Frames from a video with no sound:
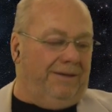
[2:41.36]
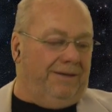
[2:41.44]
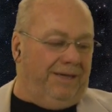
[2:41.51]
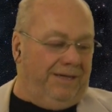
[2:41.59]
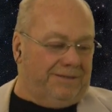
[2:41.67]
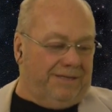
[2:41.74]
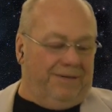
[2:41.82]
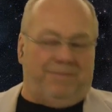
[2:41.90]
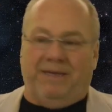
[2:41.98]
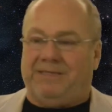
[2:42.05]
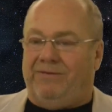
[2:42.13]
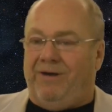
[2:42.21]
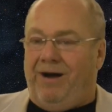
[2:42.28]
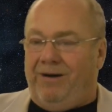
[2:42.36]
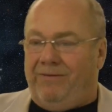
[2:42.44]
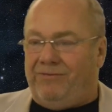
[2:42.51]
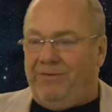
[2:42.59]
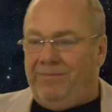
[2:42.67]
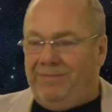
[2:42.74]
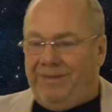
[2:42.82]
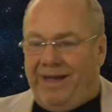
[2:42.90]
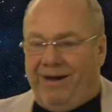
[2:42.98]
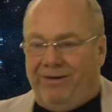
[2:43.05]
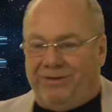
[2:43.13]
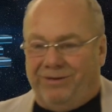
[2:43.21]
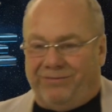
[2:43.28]
here's a piece of art from
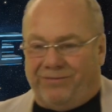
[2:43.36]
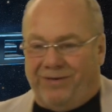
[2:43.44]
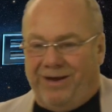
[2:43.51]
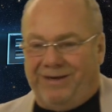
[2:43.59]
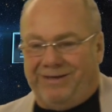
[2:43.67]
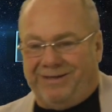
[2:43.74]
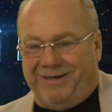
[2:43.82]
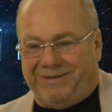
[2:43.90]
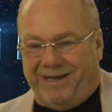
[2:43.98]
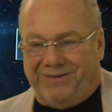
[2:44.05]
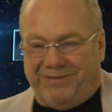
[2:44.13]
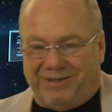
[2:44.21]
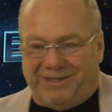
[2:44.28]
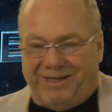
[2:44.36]
our good friend David